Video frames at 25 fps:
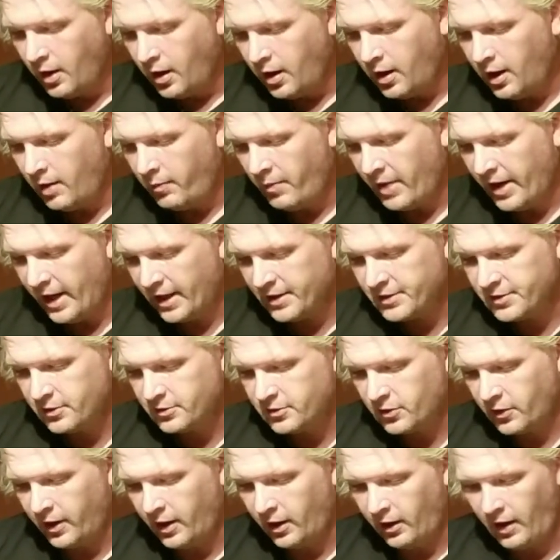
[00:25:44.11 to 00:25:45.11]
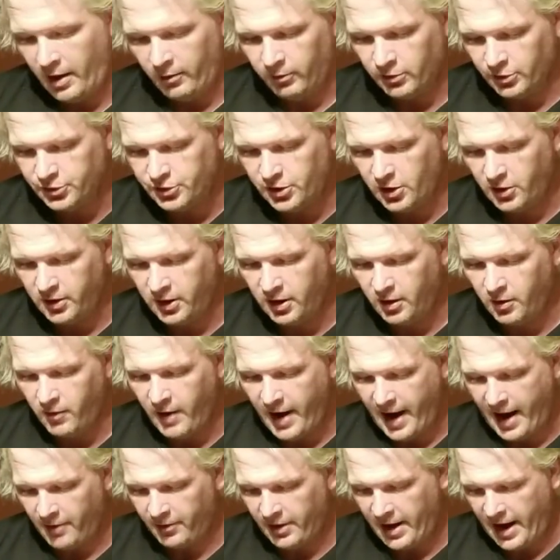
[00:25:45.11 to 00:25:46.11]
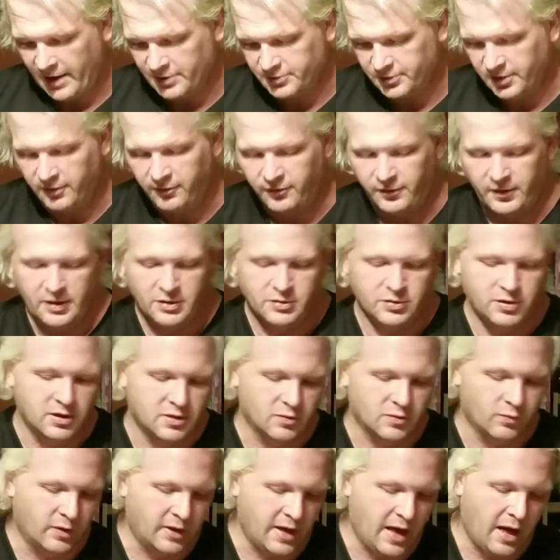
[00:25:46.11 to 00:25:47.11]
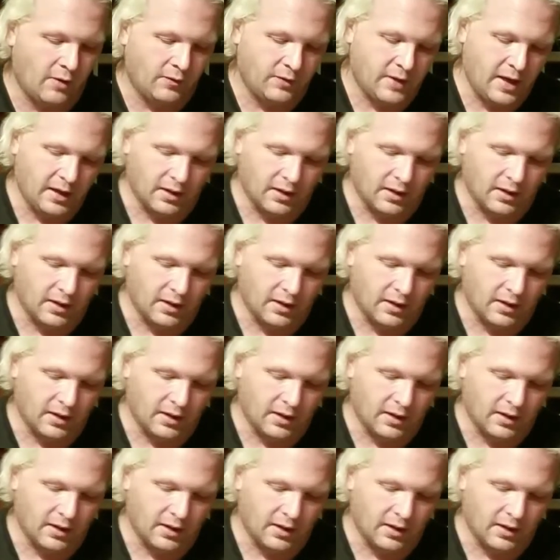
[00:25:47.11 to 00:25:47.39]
My next tutorial, I will show you how to actually finish this one out.